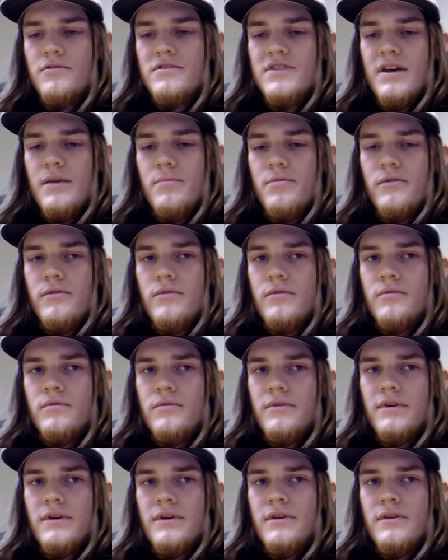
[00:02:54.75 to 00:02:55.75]

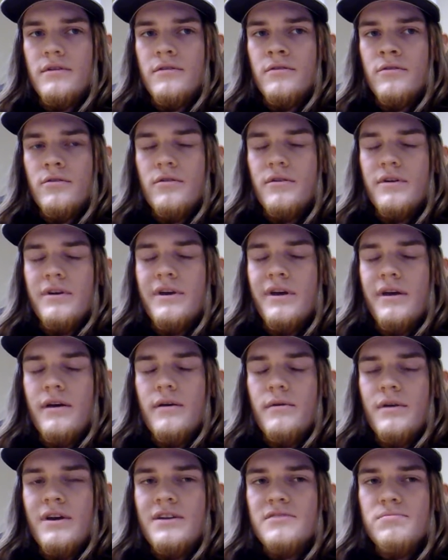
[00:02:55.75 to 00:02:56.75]
example or
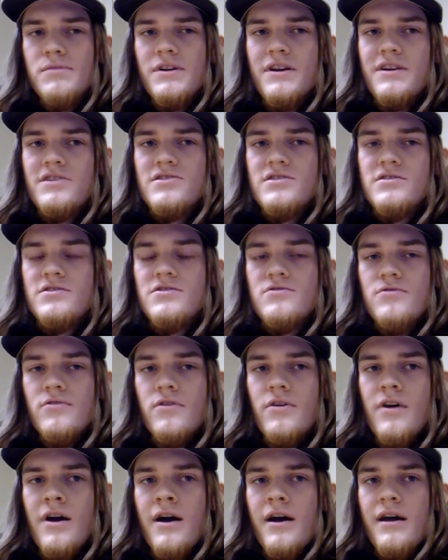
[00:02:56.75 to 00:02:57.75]
explanation is
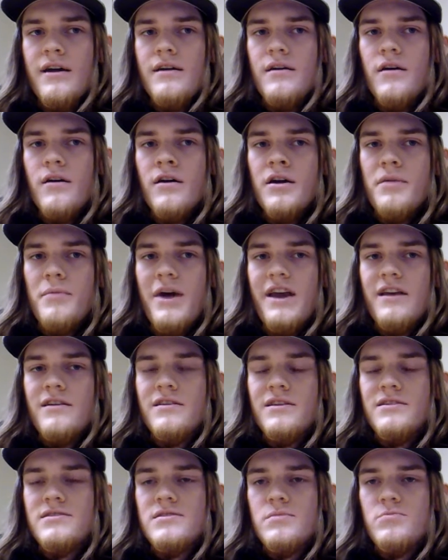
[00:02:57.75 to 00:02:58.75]
your eye
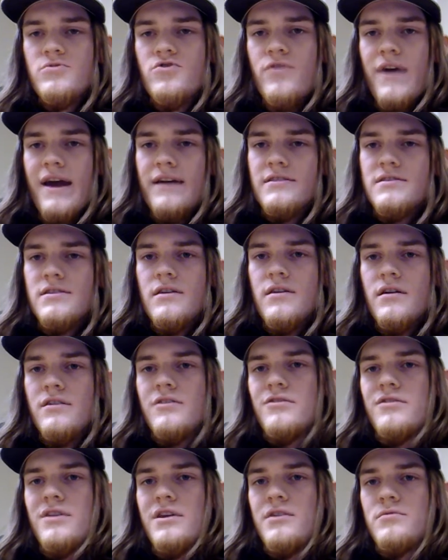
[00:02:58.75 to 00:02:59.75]
automatically subtracts the
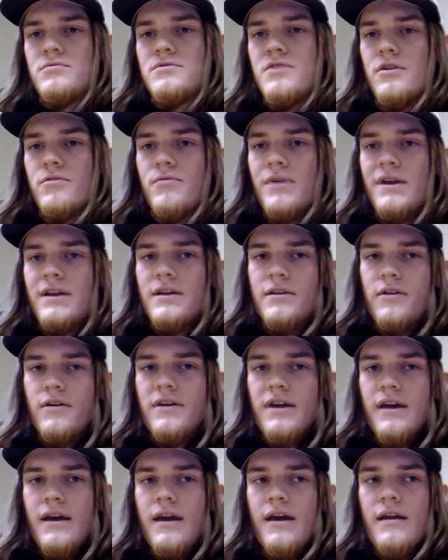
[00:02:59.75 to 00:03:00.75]
color that it was already
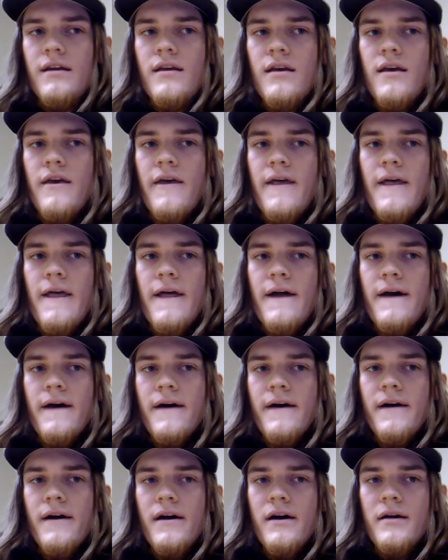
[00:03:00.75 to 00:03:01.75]
looking at,
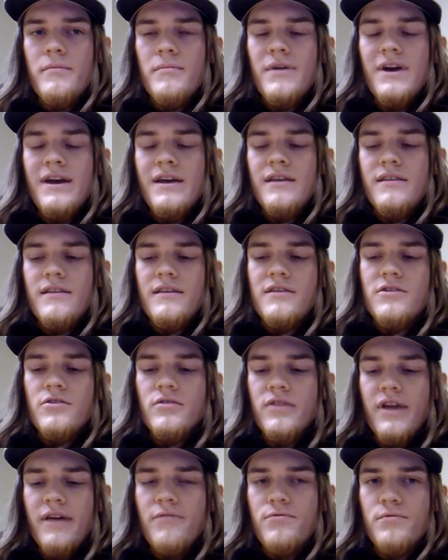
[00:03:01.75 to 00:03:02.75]
and then
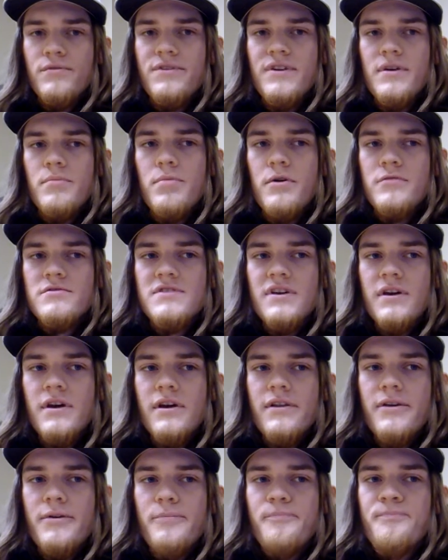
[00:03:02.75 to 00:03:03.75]
you're left with the opposing
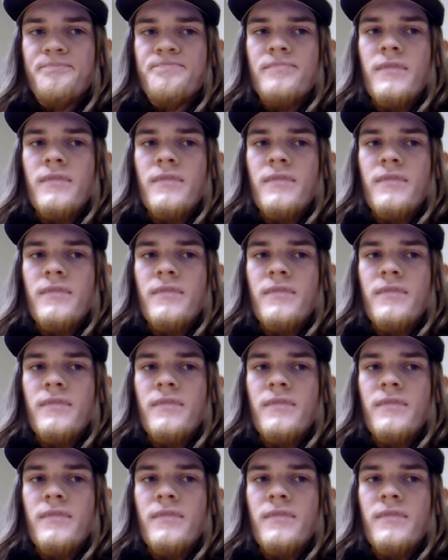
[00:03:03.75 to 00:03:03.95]
color.